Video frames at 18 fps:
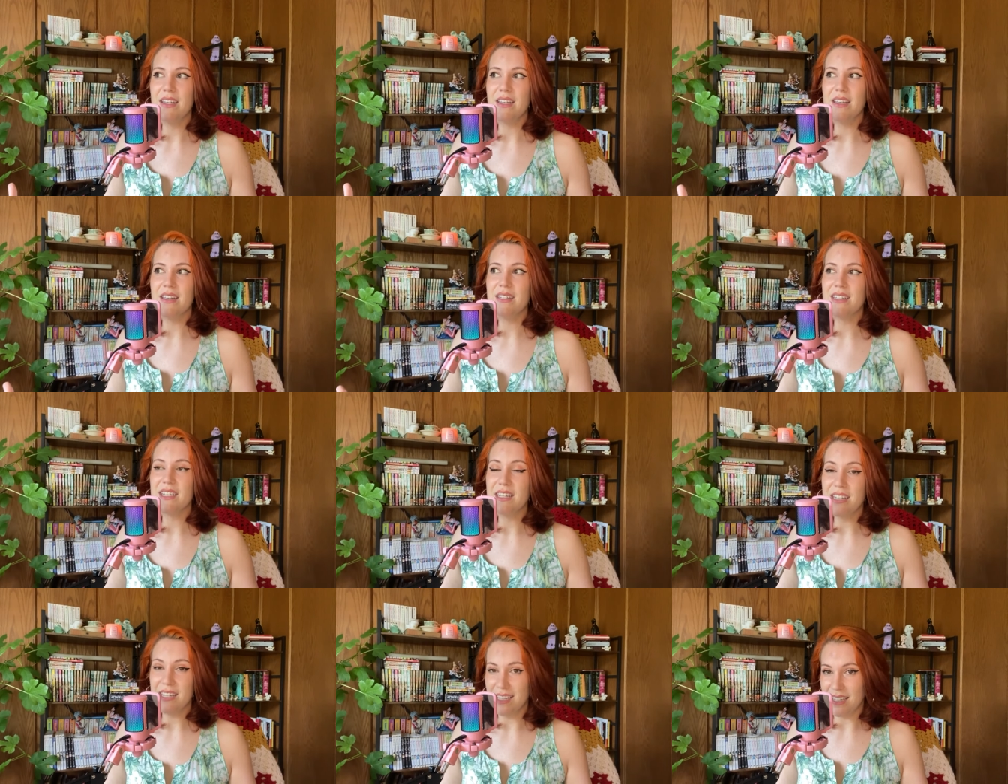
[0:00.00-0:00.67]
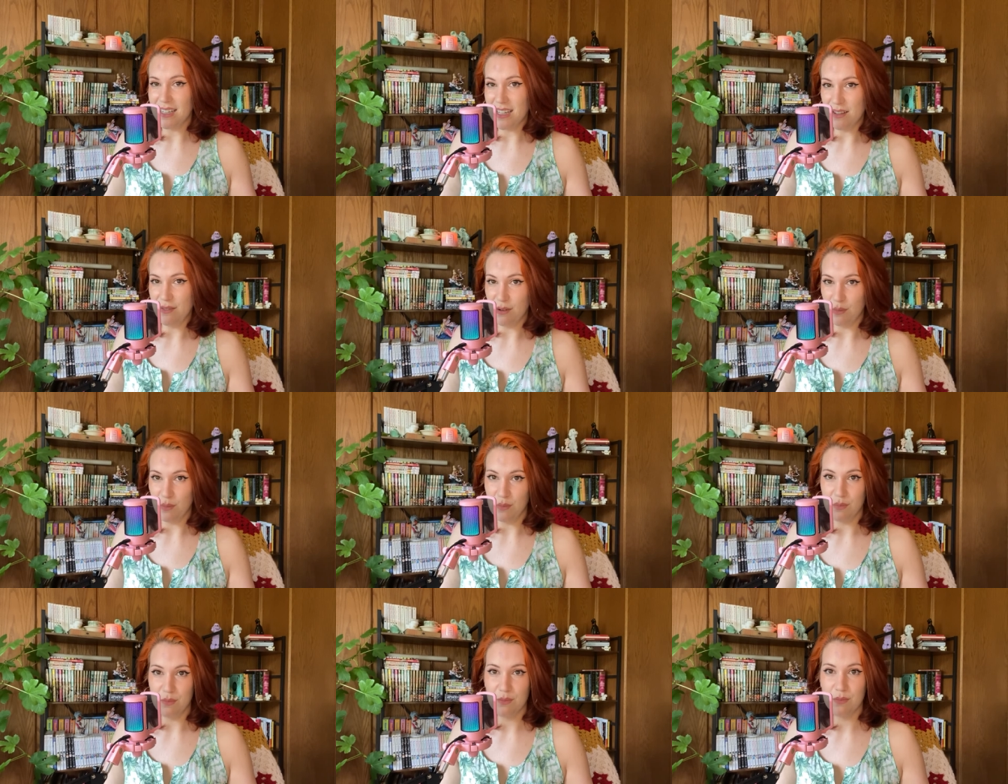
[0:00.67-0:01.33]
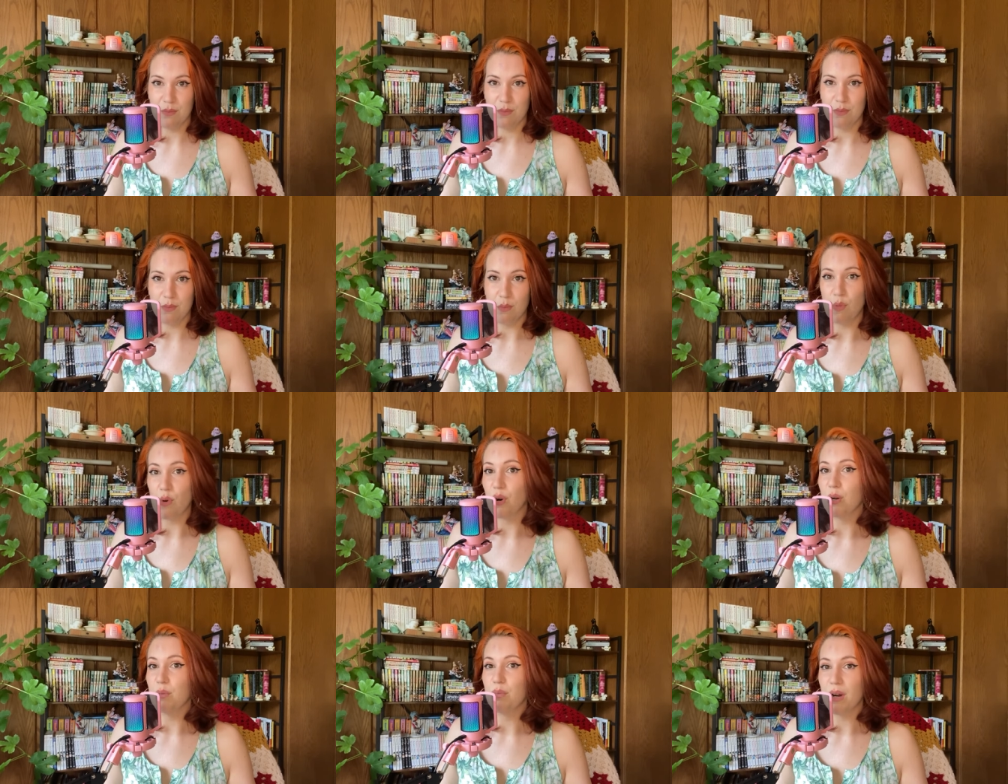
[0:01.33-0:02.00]
is again even
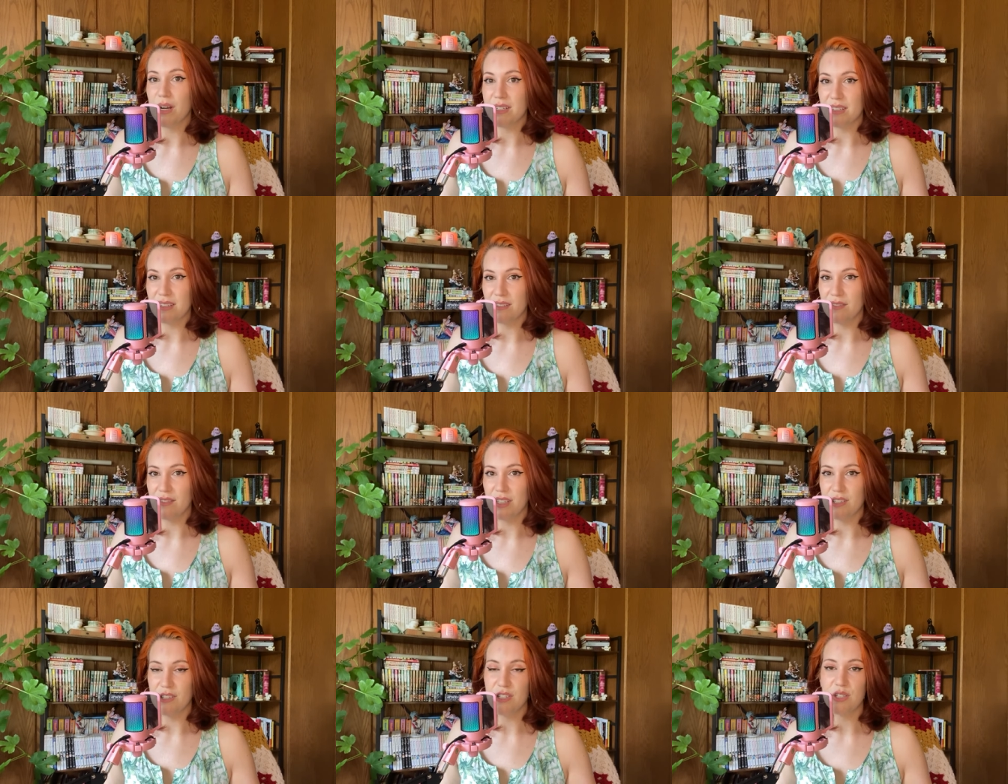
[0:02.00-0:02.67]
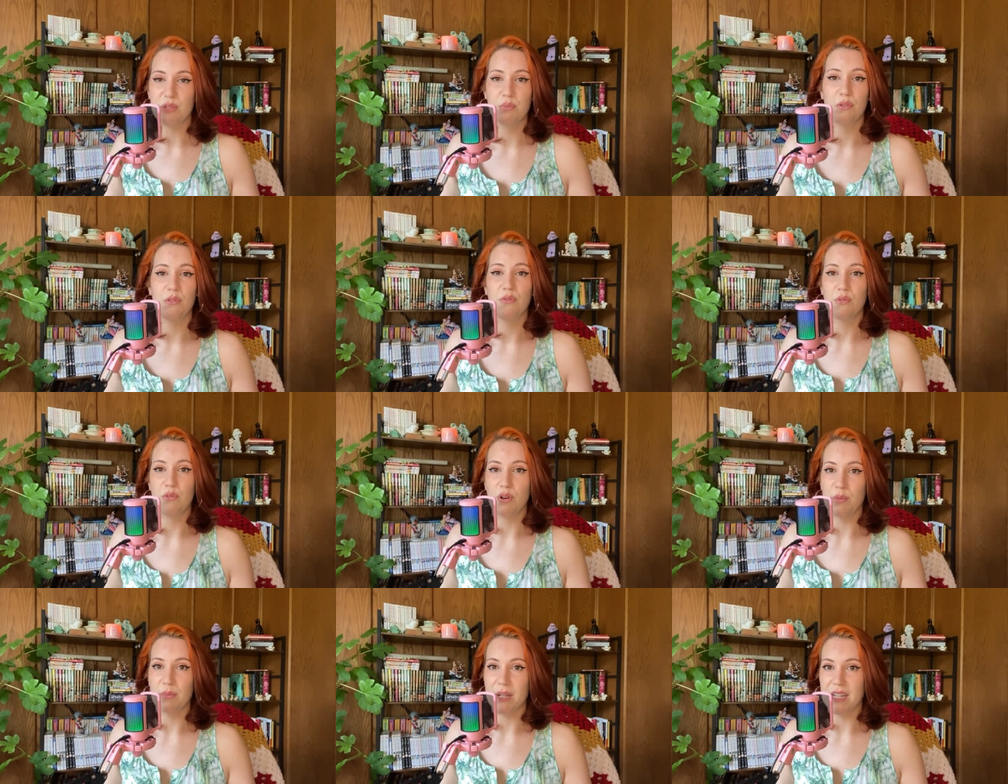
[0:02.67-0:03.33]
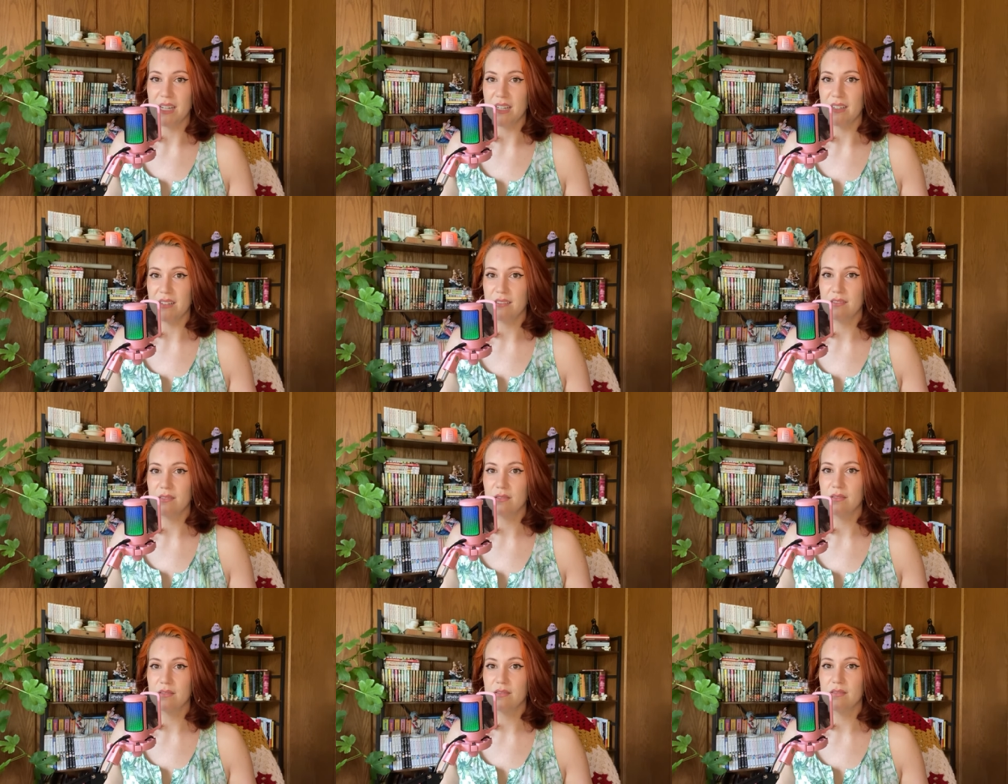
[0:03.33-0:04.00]
more impressive than just performing it
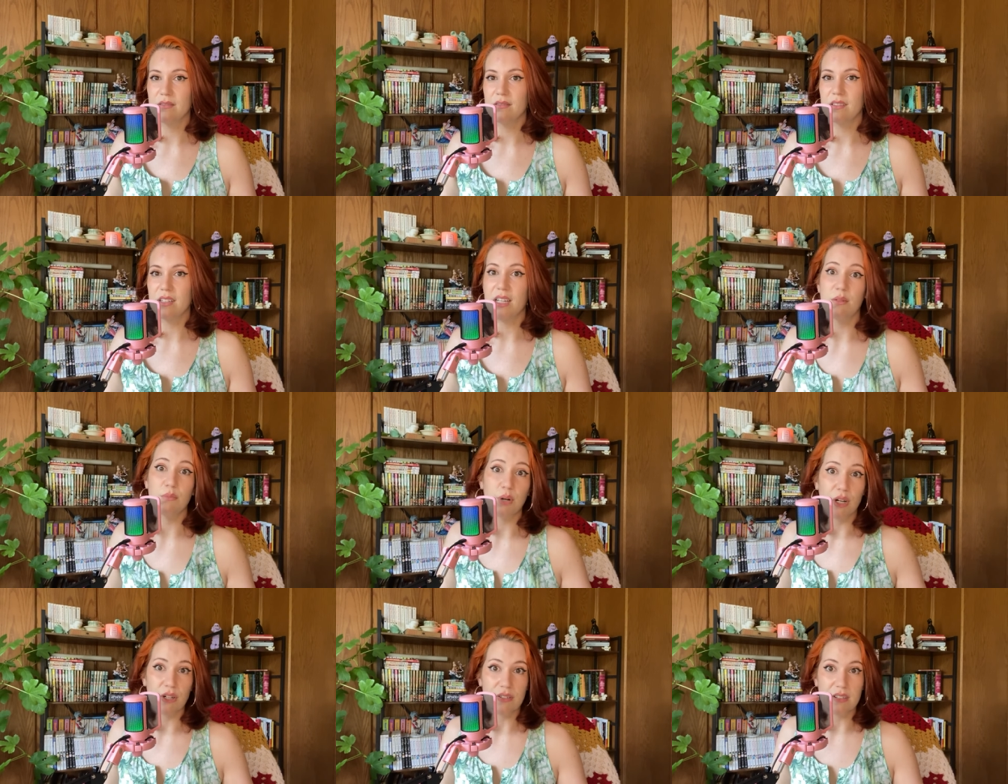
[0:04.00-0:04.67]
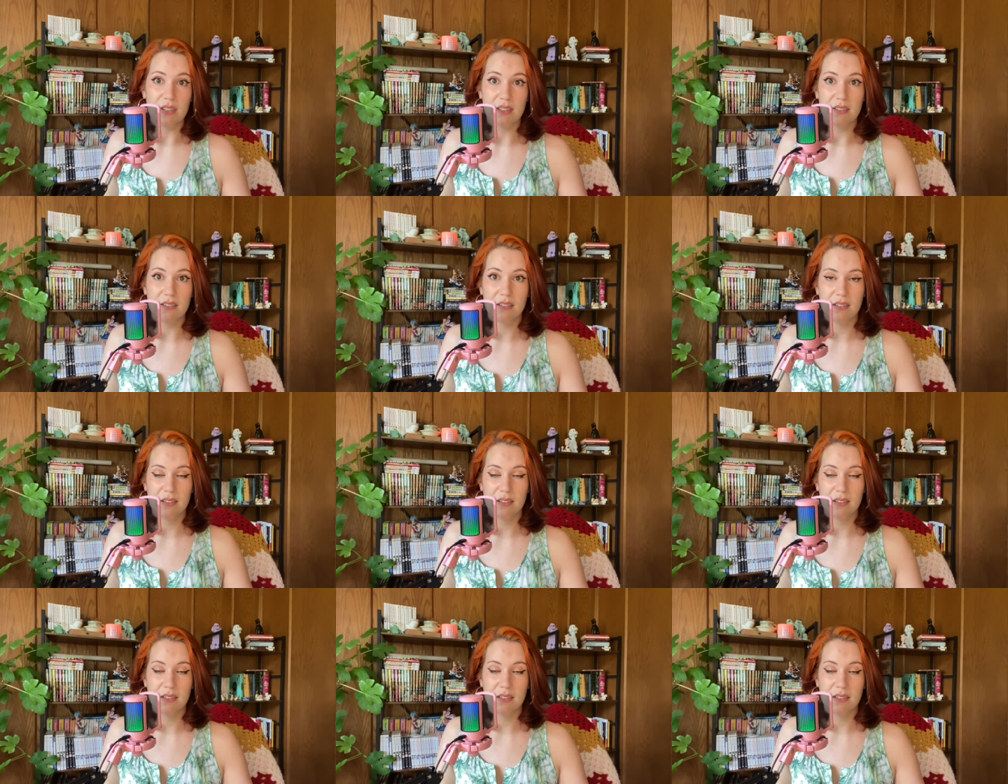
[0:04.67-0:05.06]
in person.